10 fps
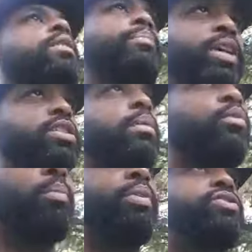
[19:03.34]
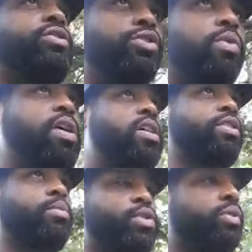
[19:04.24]
The more busier you are,
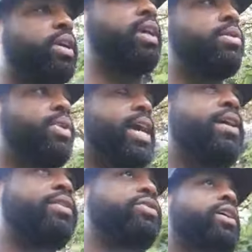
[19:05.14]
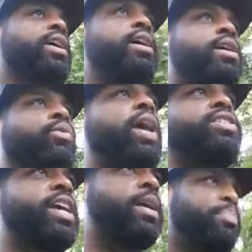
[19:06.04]
the more you're going to get hit with counters, right?
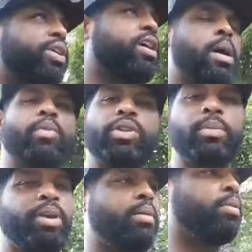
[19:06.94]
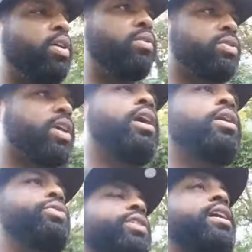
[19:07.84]
Sam Peter coming with the big blows.
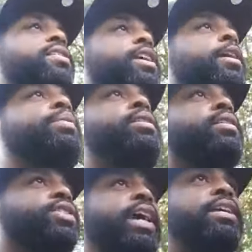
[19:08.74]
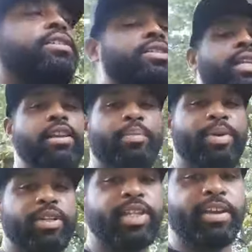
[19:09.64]
You see how Sam Peter changed his style up in
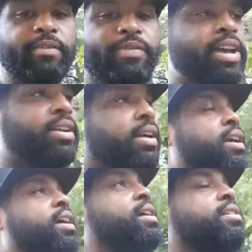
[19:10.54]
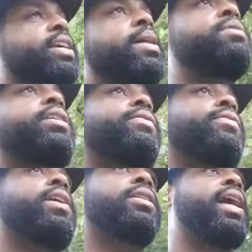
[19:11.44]
the second fight? Sam said,
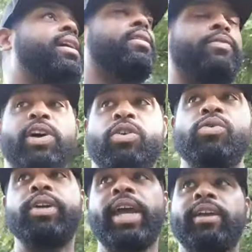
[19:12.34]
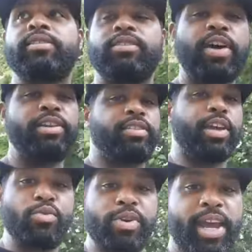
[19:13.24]
fuck that. Fuck who next? You know how you say
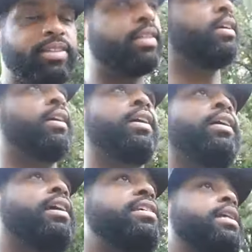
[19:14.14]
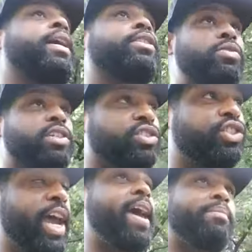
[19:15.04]
who next? He said, I'm about to use this
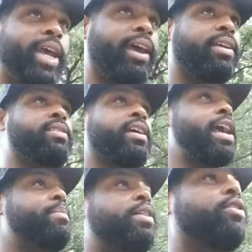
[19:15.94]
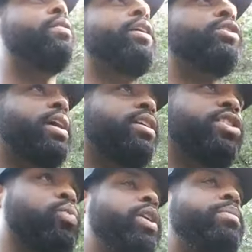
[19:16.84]
jab next. I ain't about to go in there and try to
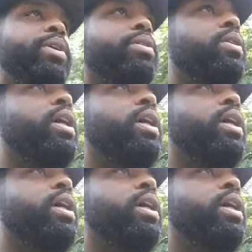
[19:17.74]
just windmill,